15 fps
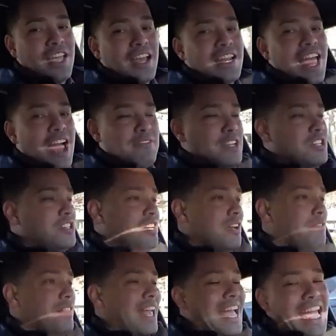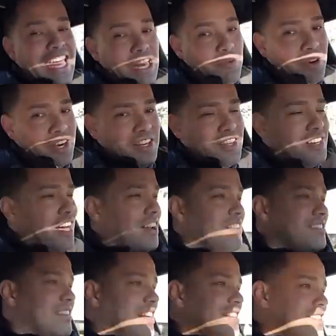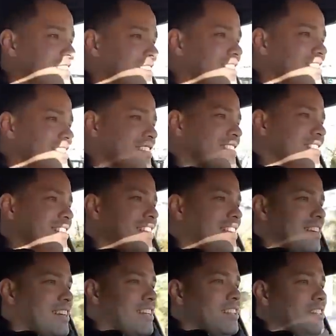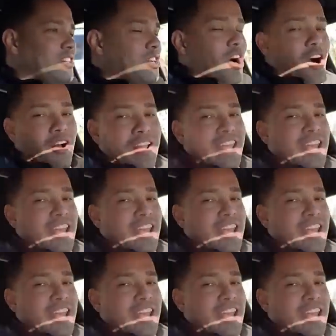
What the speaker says: you can have it shipped anywhere in the United States. You call